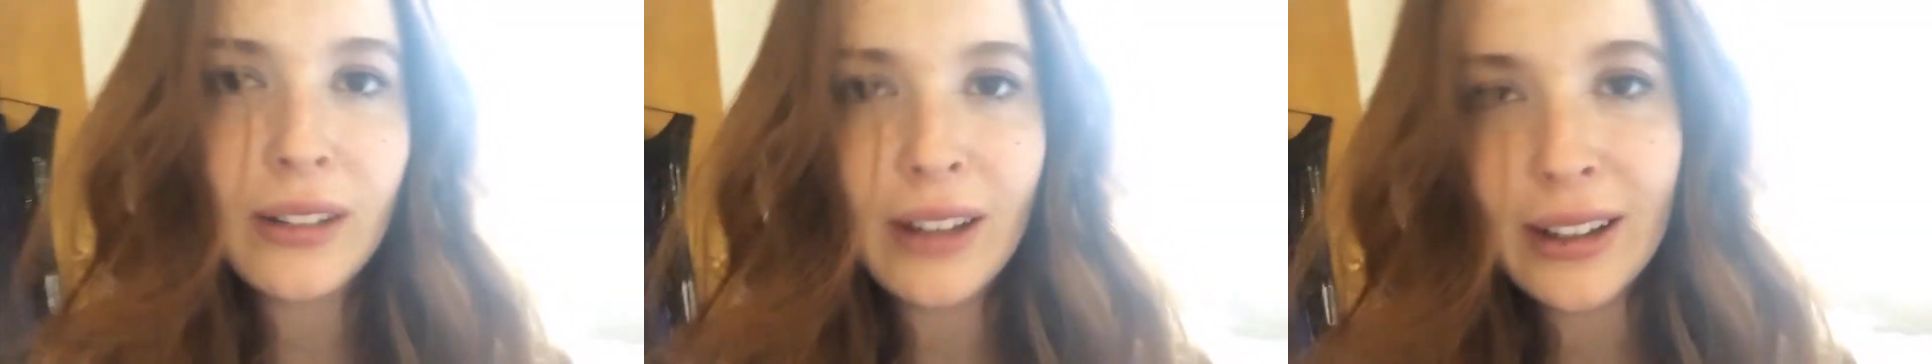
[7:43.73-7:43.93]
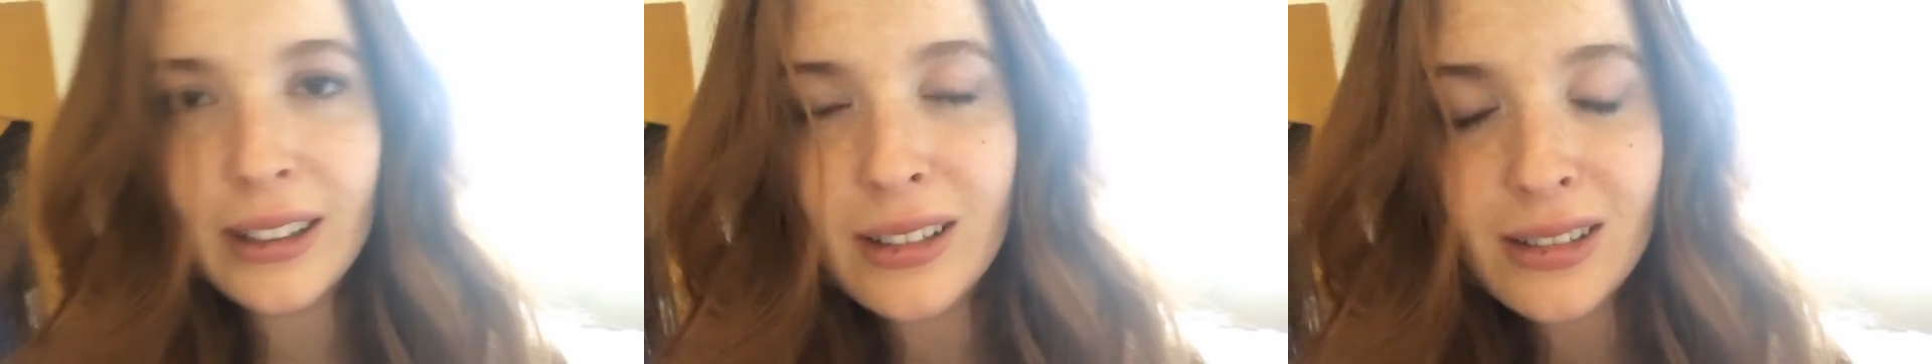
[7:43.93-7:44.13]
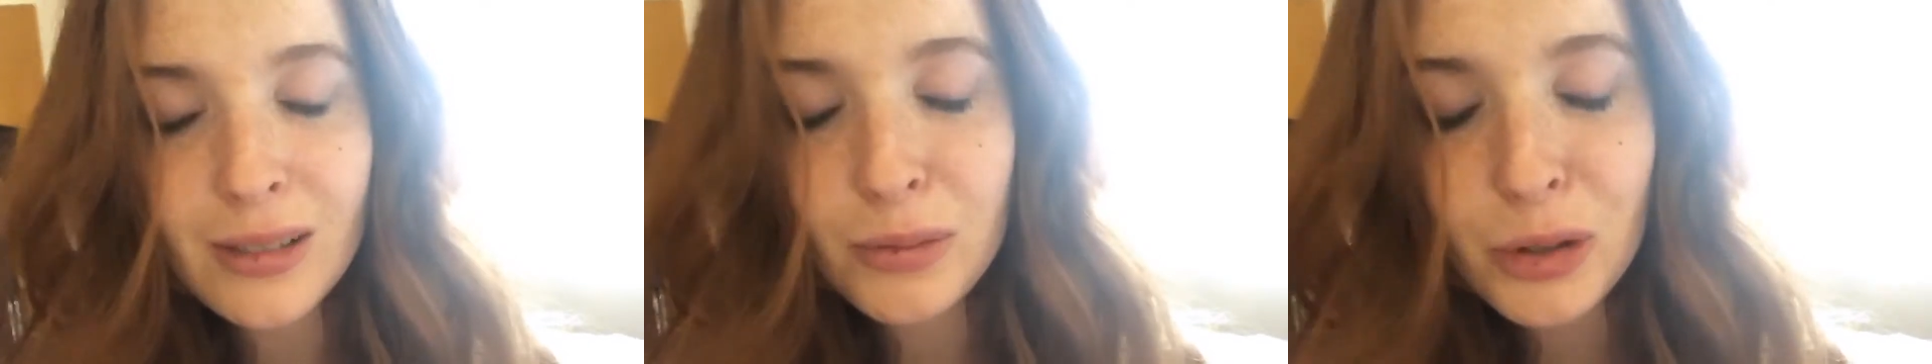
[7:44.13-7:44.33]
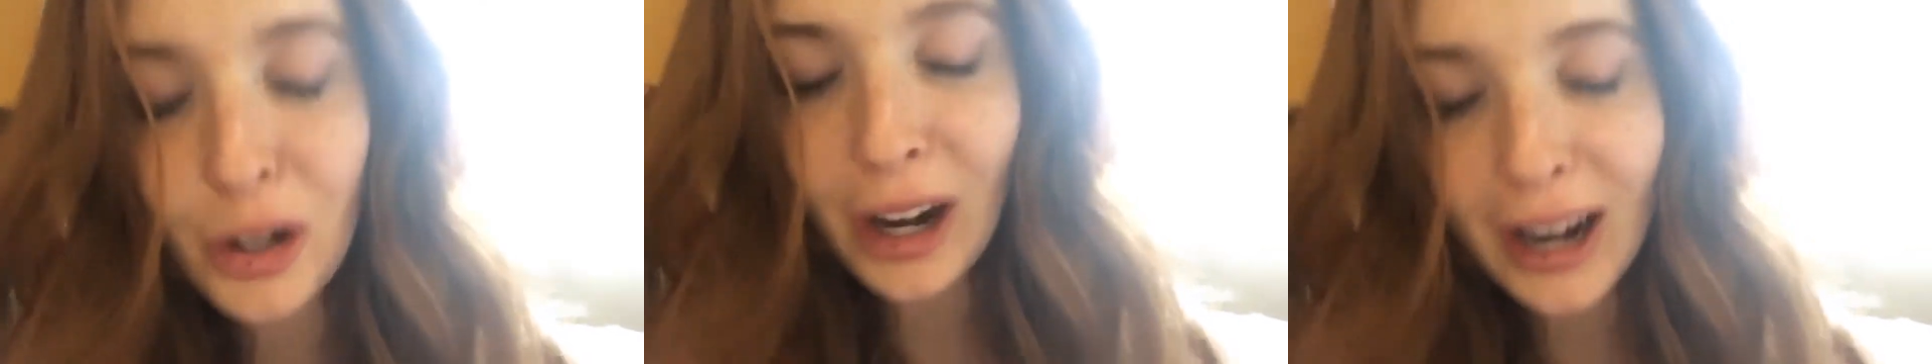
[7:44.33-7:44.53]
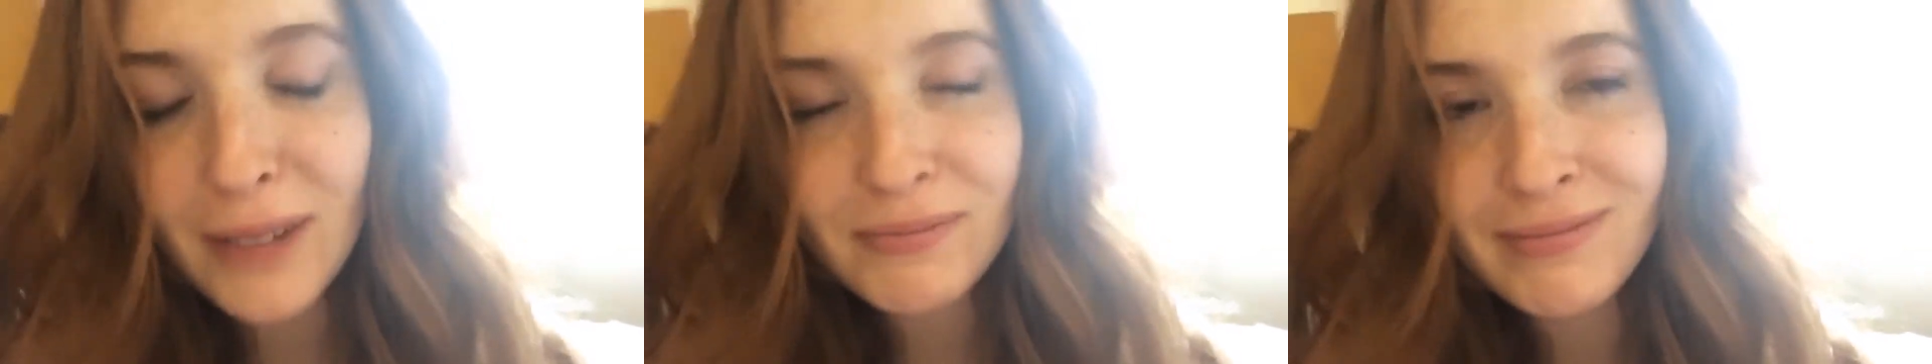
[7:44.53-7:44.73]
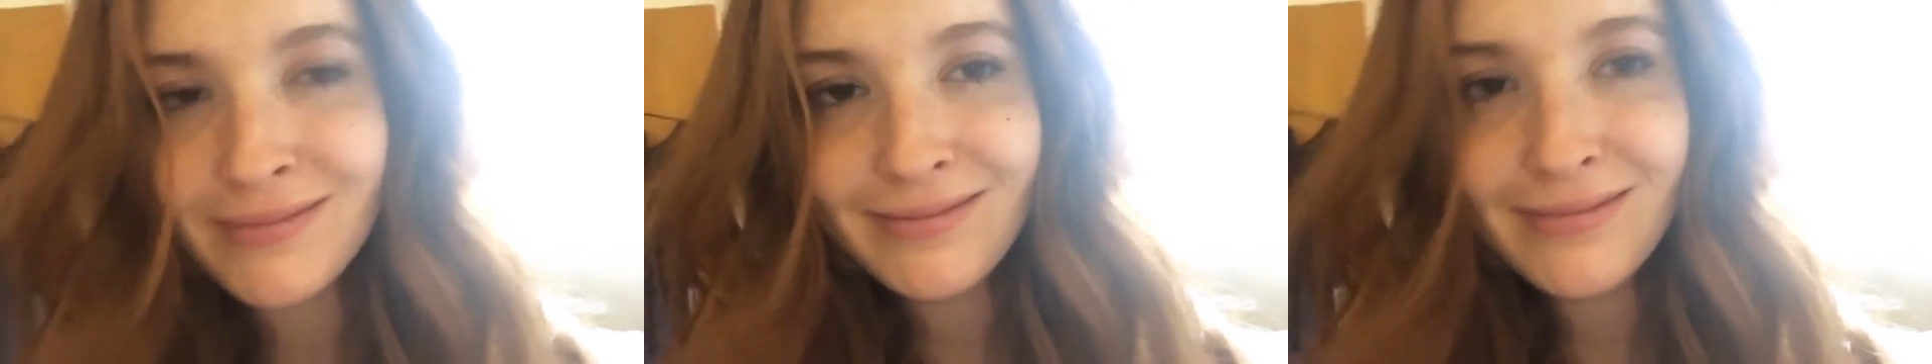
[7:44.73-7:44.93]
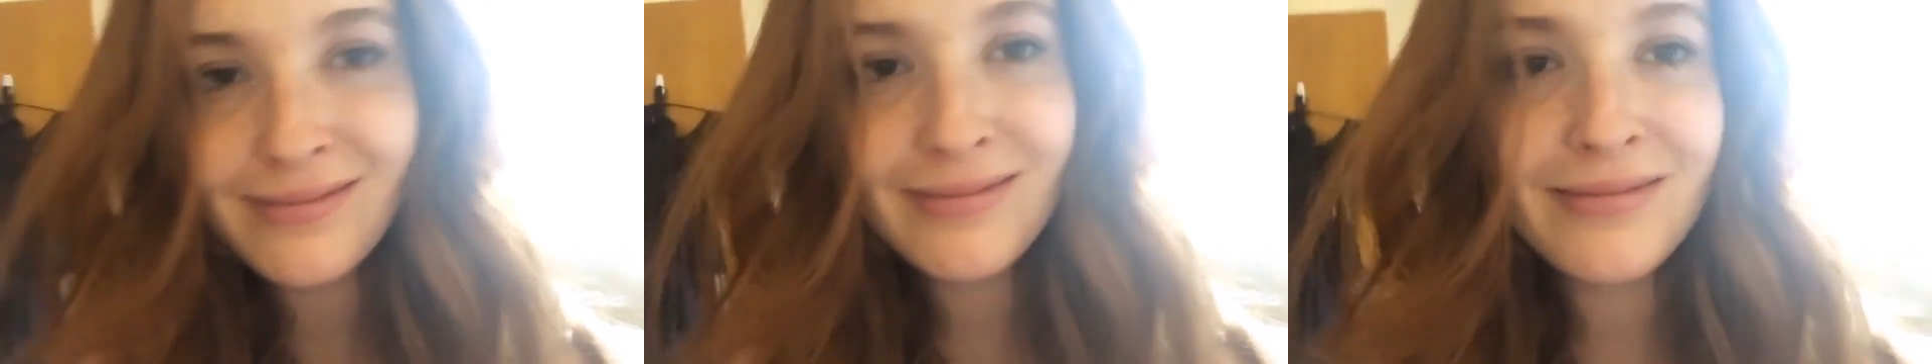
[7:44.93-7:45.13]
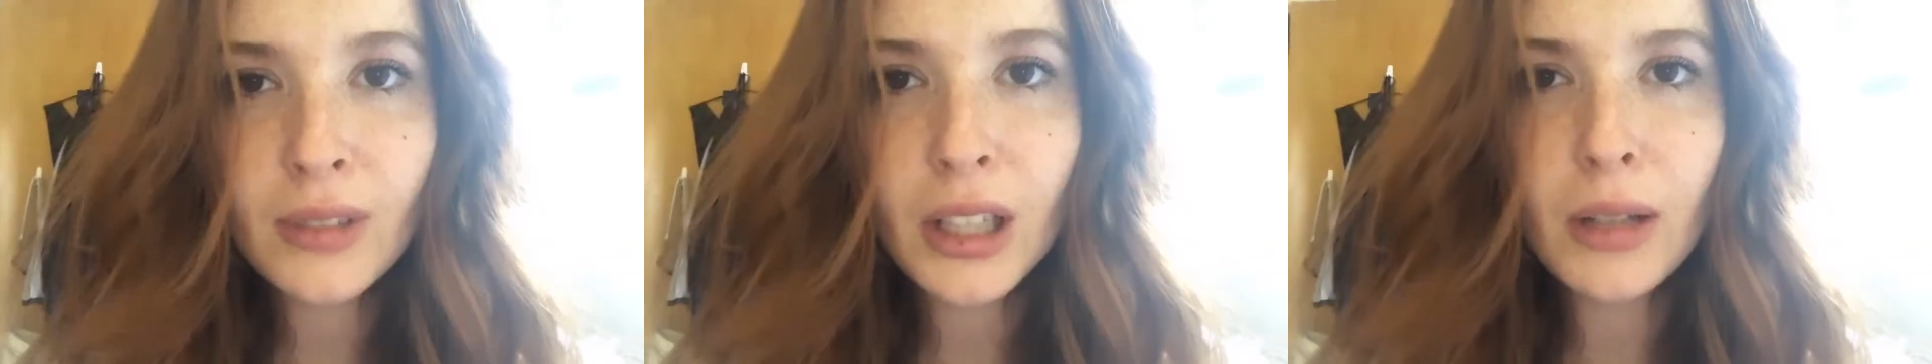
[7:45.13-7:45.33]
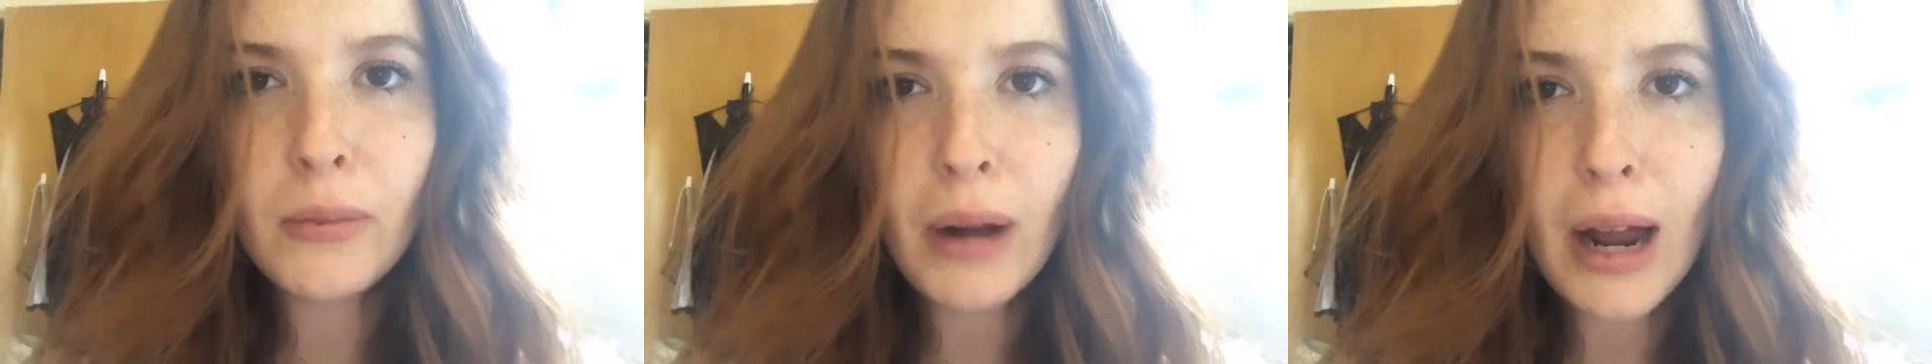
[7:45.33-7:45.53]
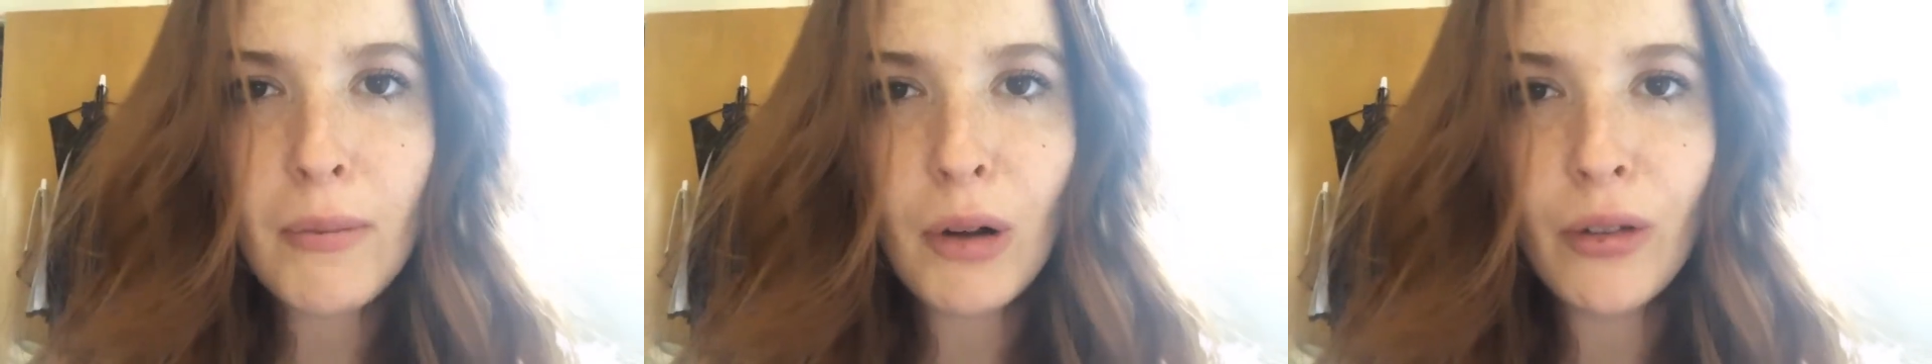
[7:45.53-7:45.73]
like and subscribe.
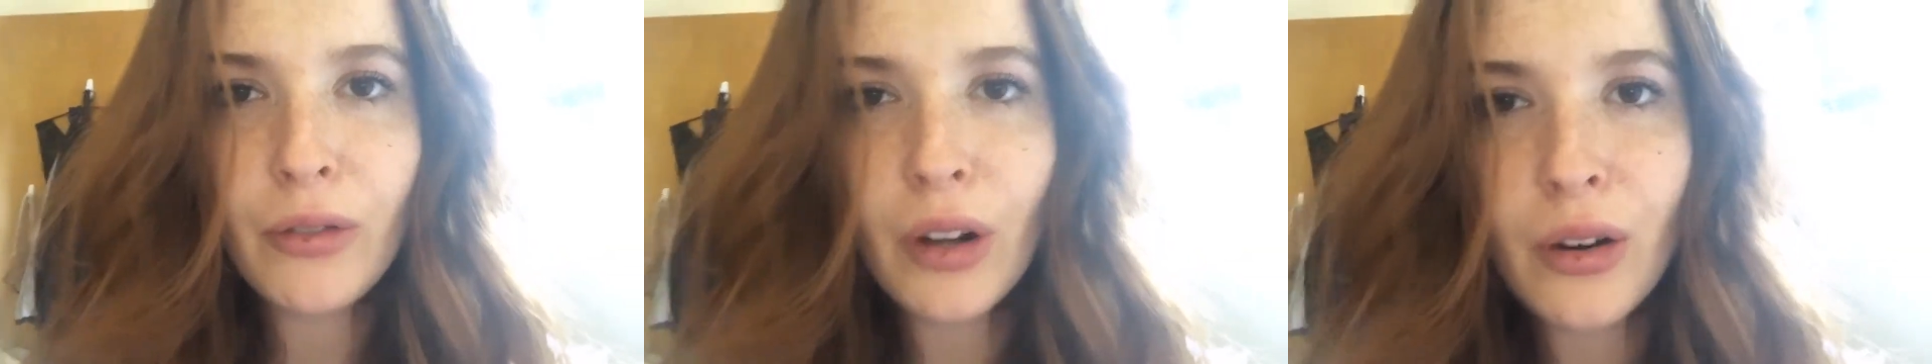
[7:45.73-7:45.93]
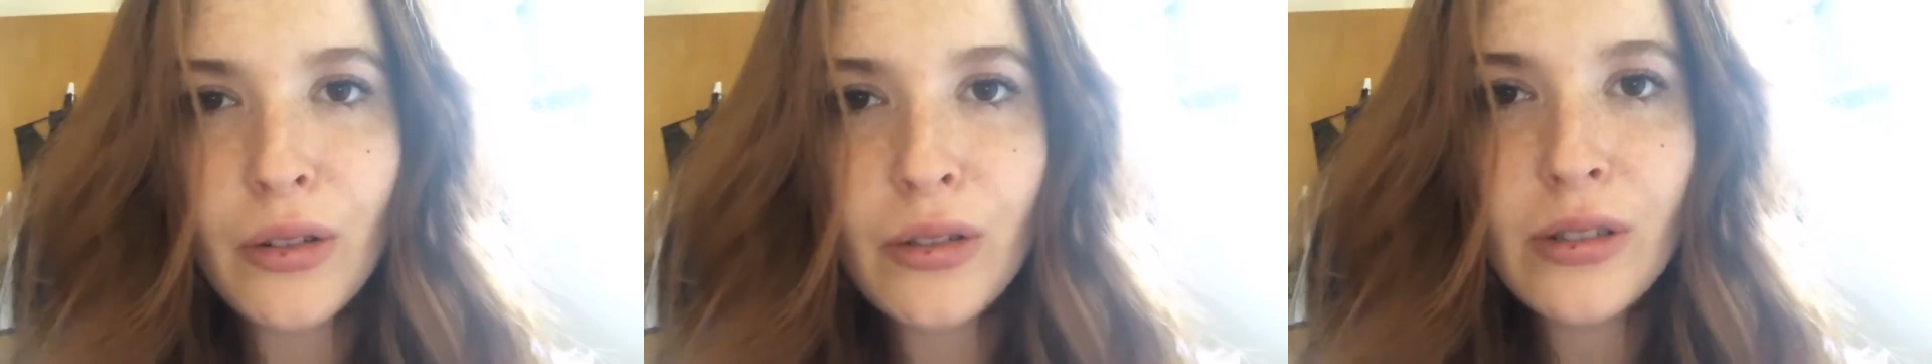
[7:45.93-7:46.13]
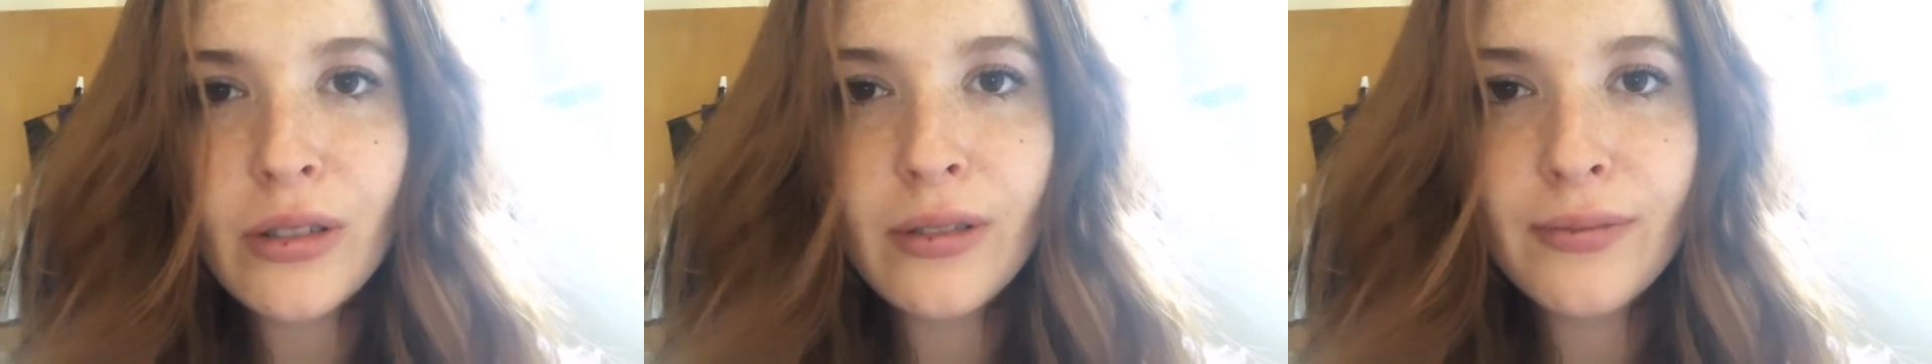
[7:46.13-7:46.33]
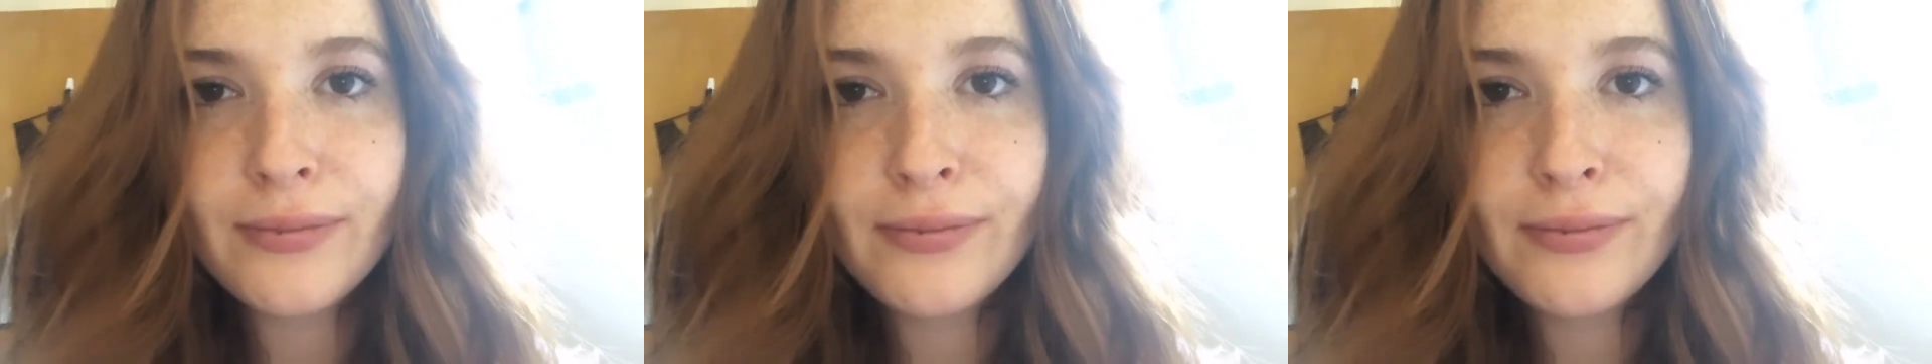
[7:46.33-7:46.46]
Goodbye, mofos.